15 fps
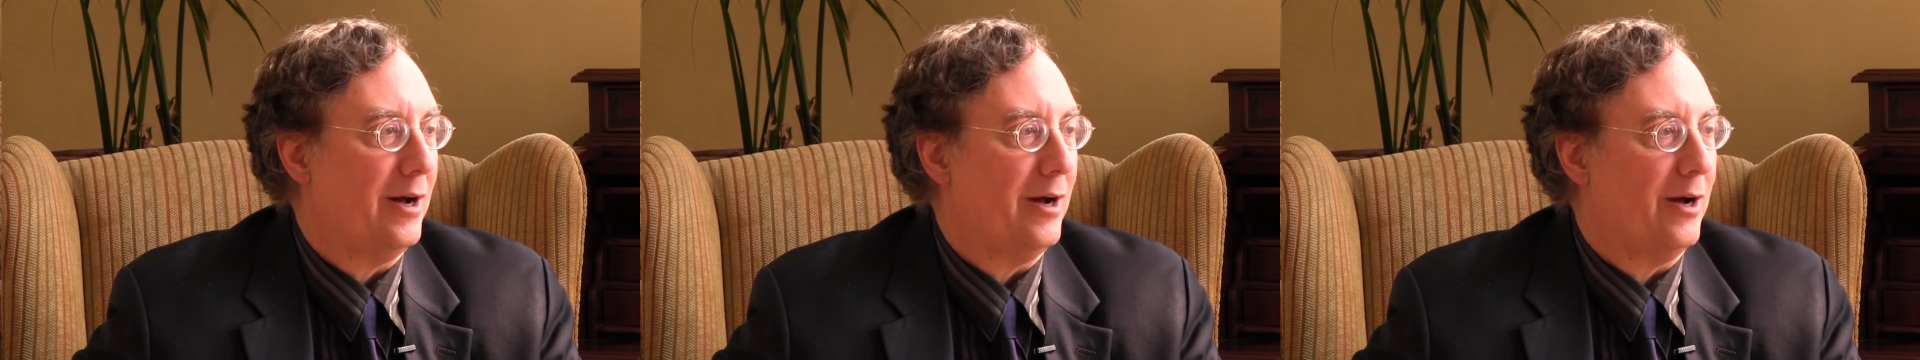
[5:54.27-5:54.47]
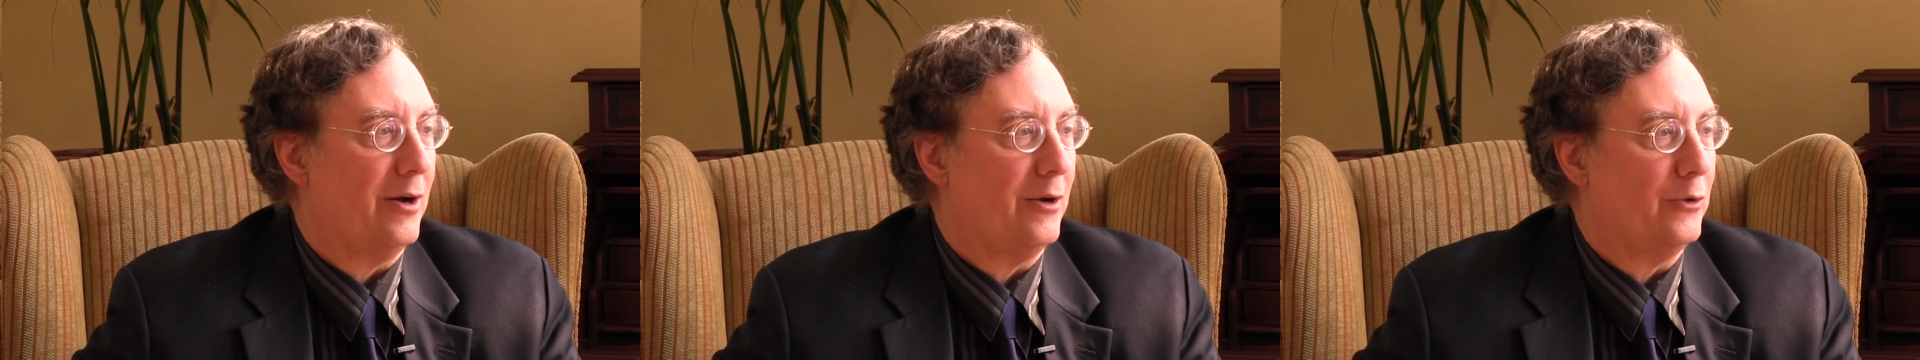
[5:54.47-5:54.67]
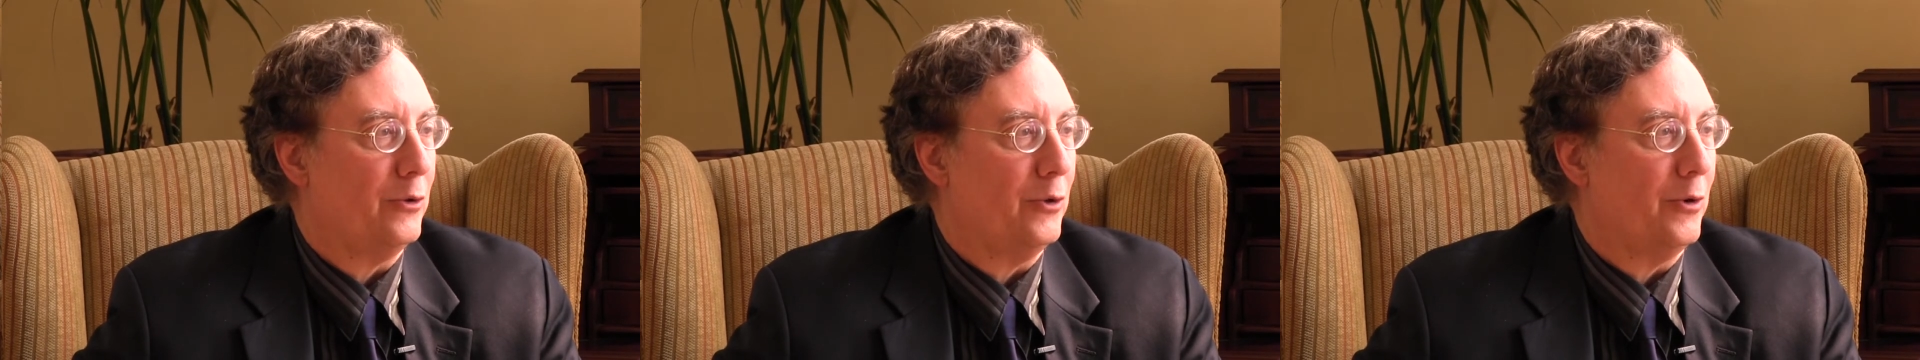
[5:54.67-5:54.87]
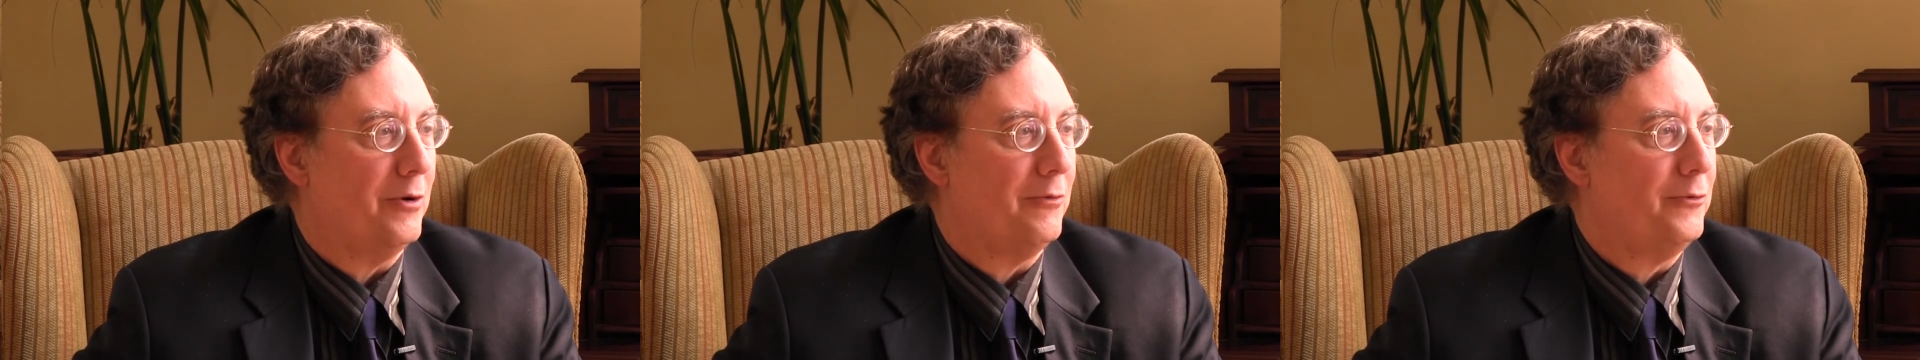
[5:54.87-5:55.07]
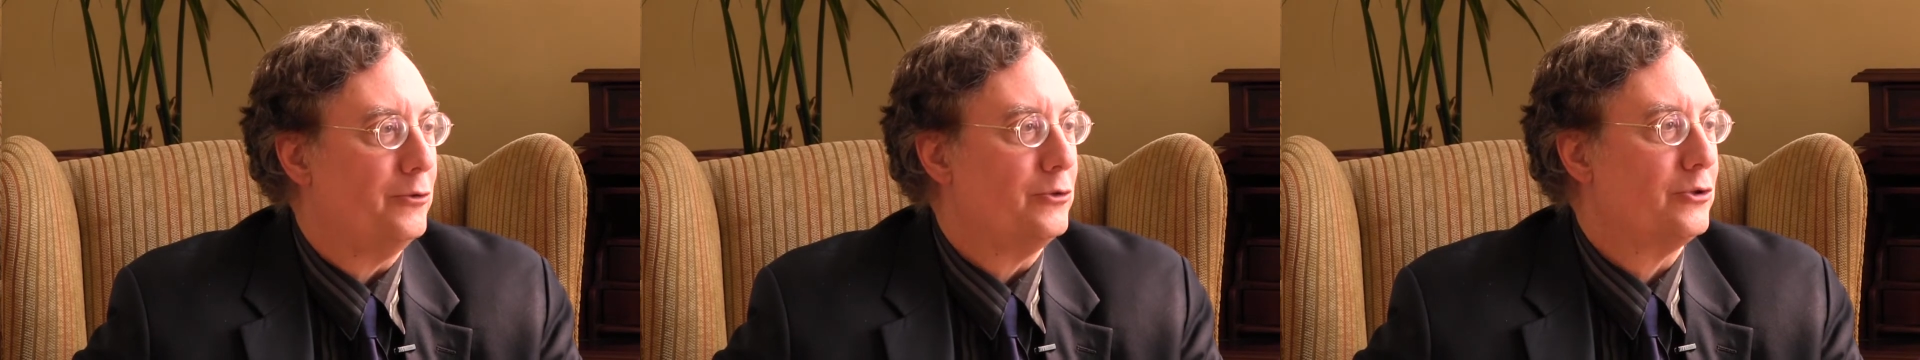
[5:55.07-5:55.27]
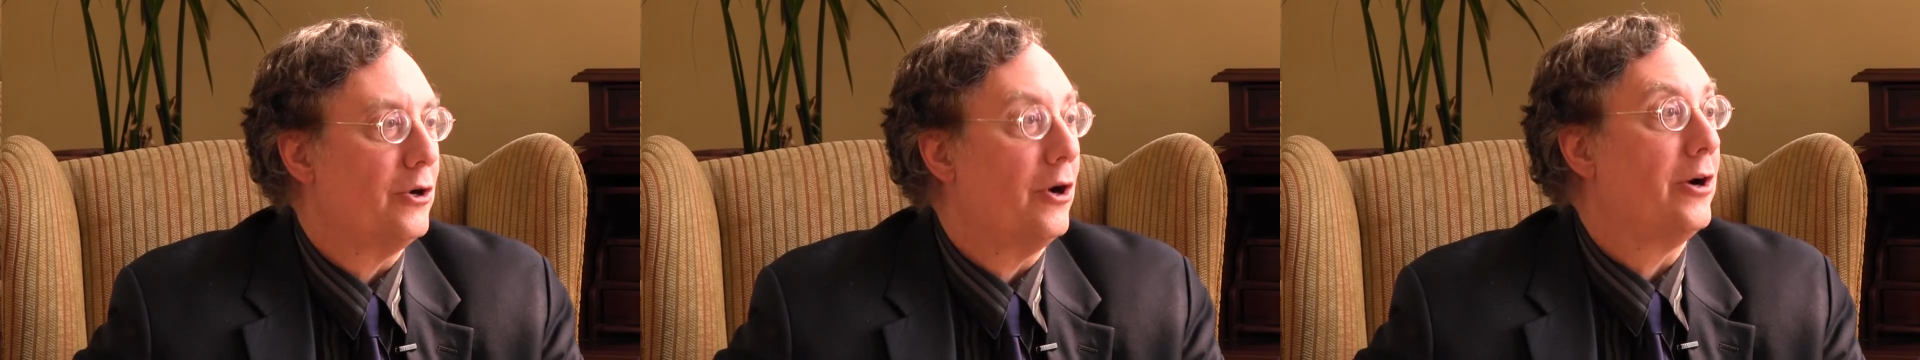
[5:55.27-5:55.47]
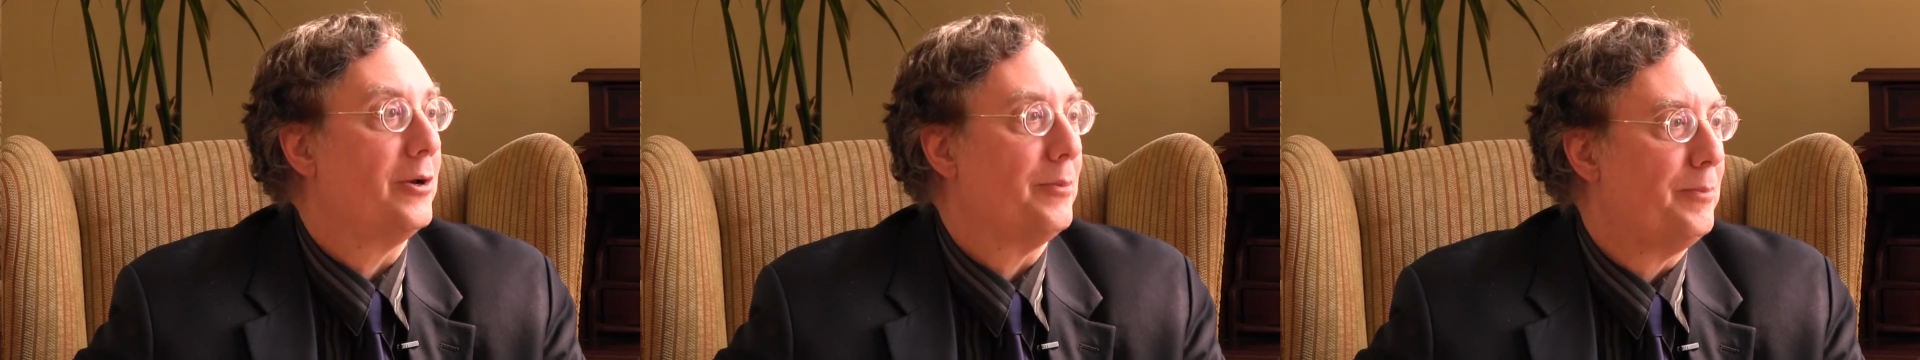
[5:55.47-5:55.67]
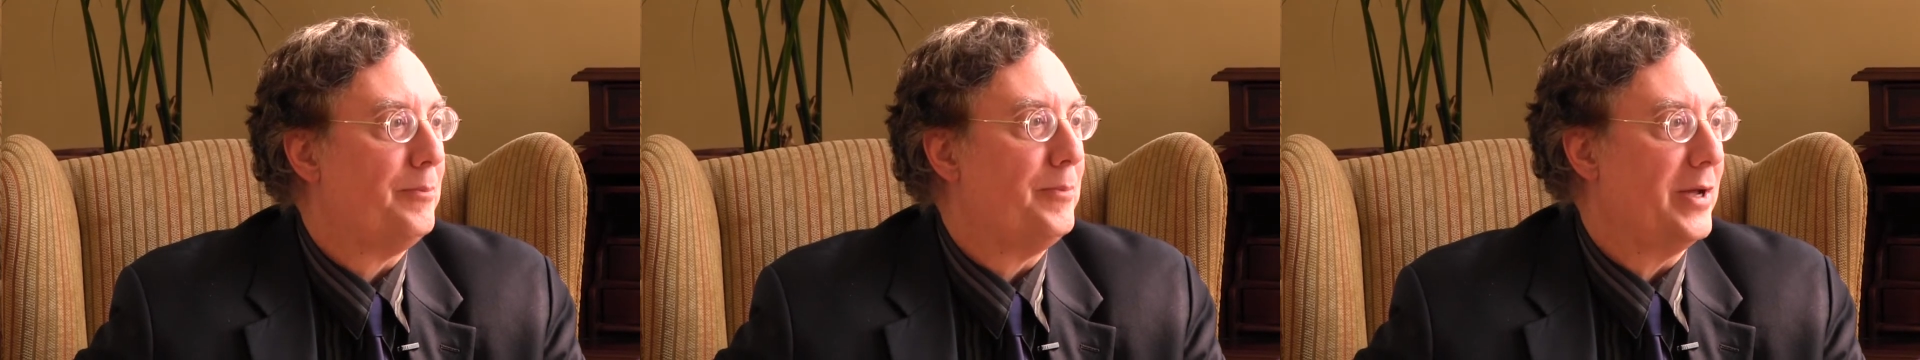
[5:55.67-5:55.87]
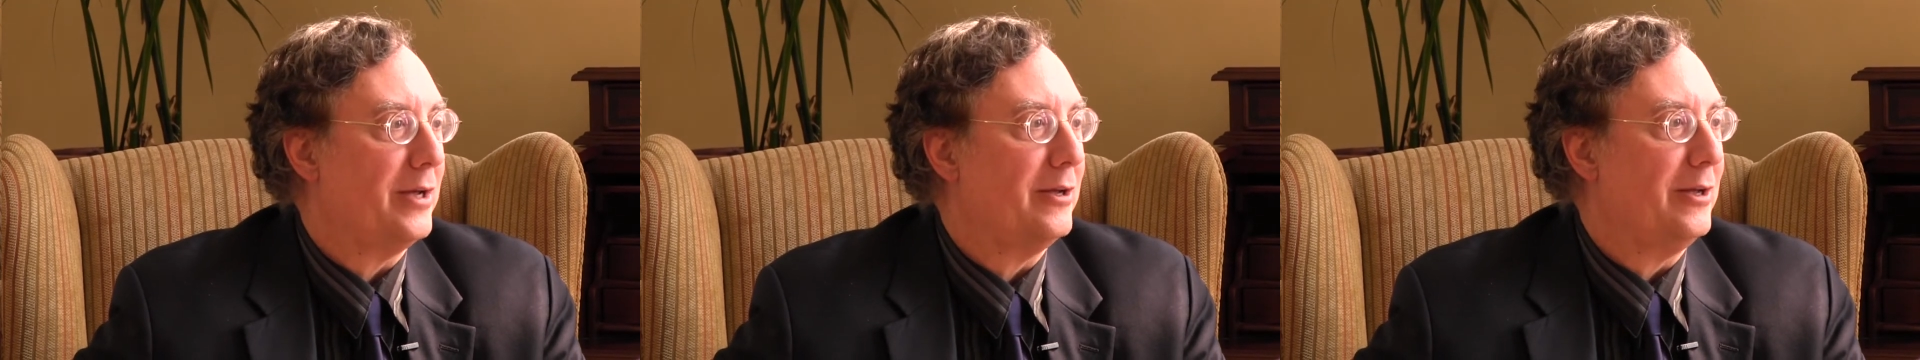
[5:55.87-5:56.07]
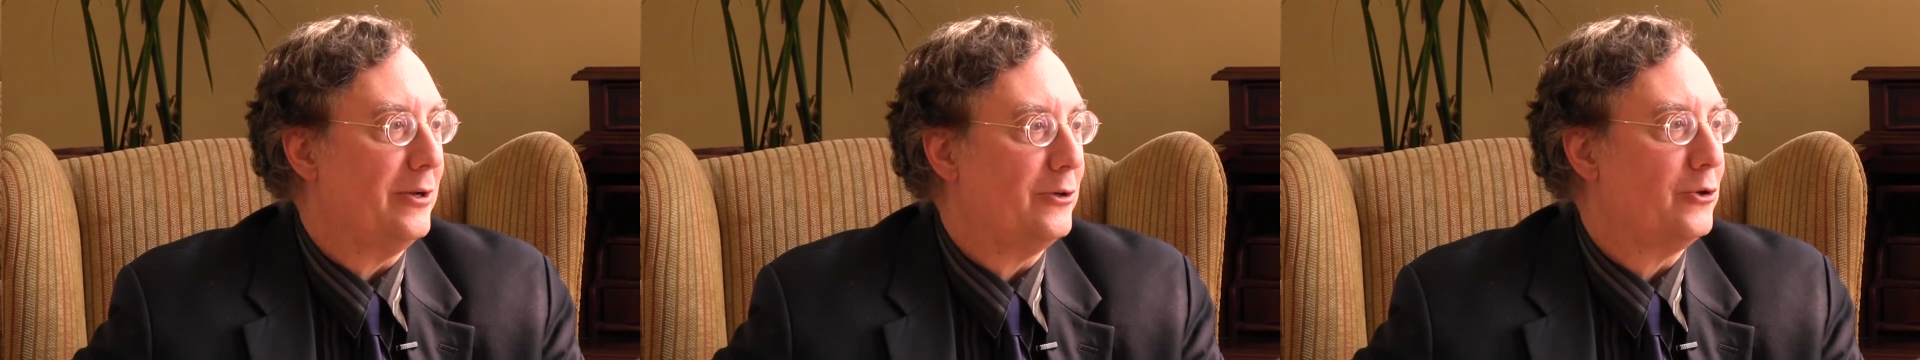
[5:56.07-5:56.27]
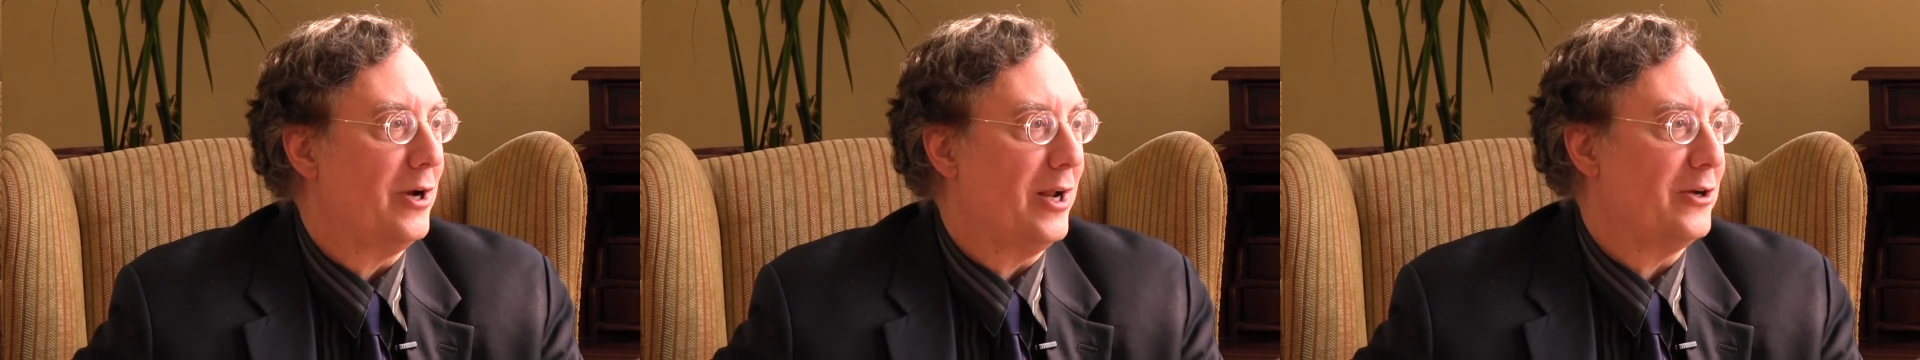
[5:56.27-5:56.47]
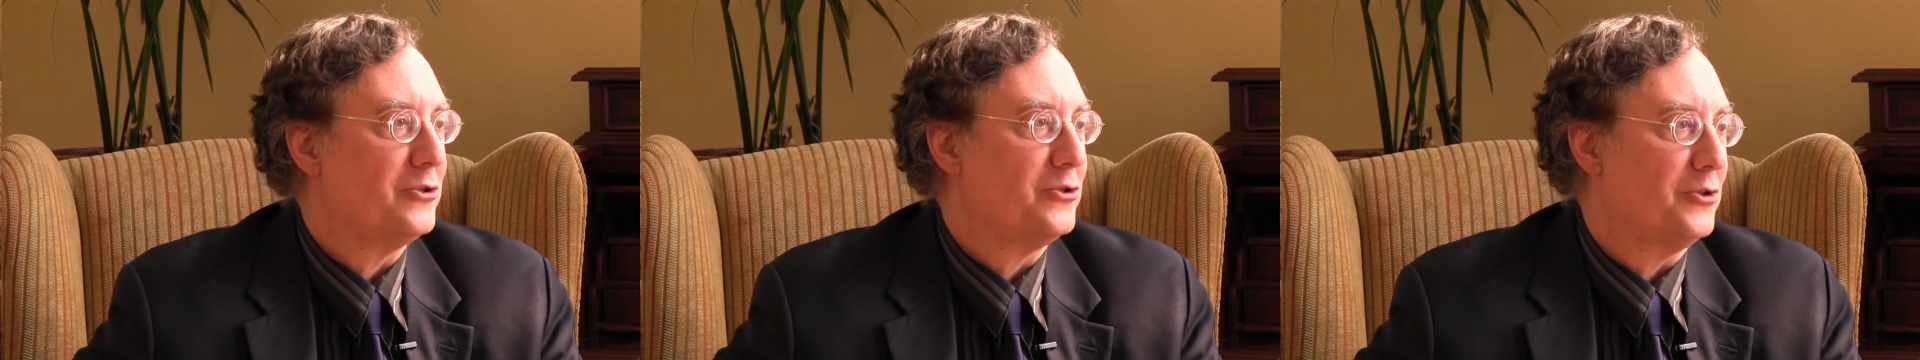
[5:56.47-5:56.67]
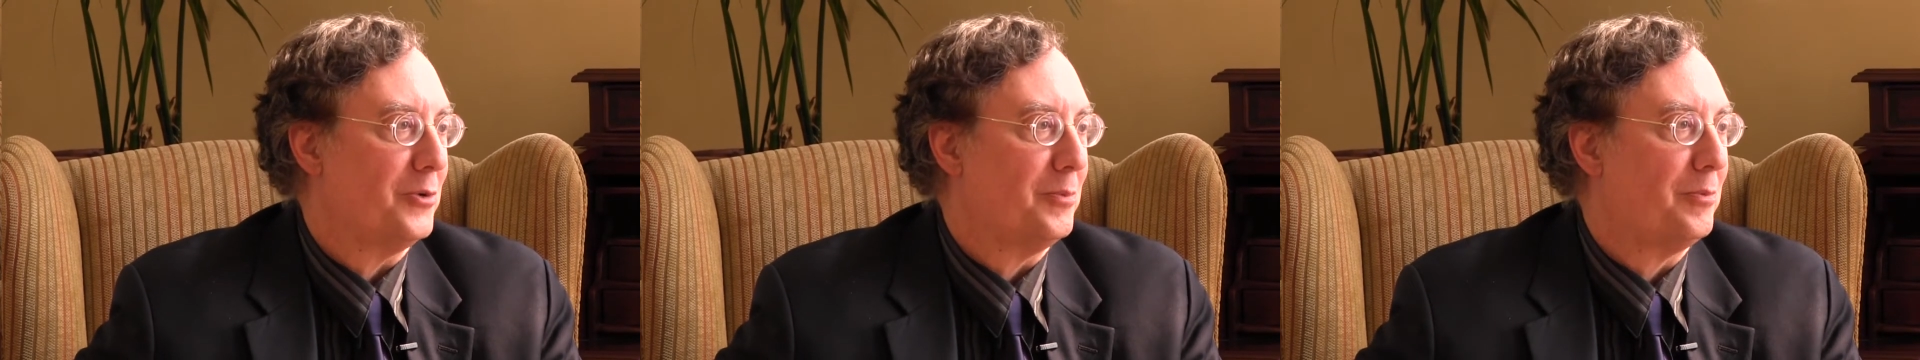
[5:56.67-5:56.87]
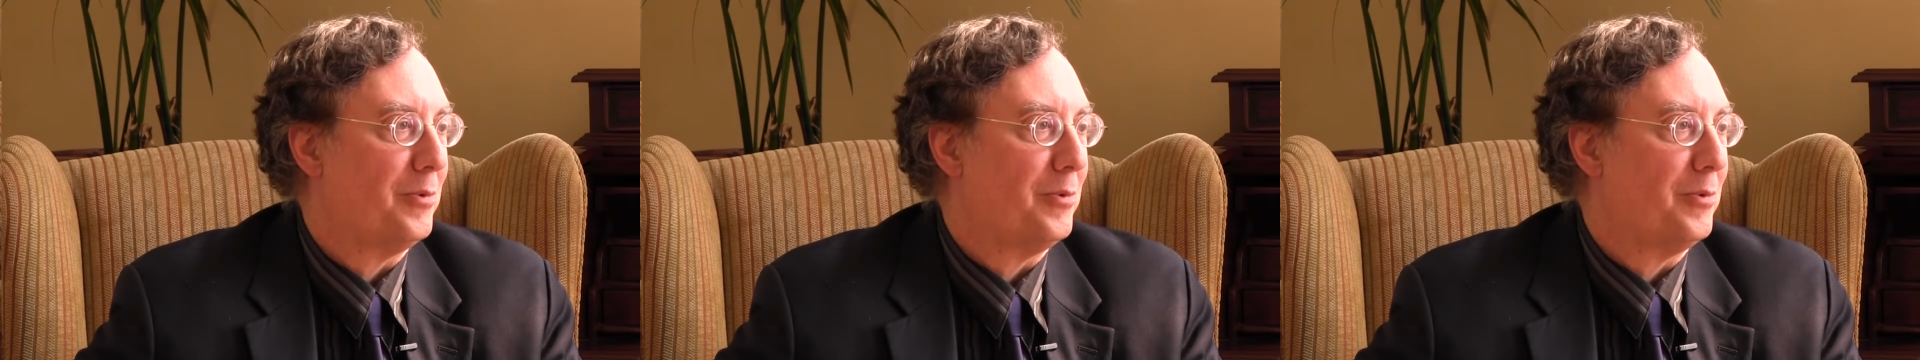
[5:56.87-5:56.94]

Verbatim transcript: Uh, you know, if you start a big international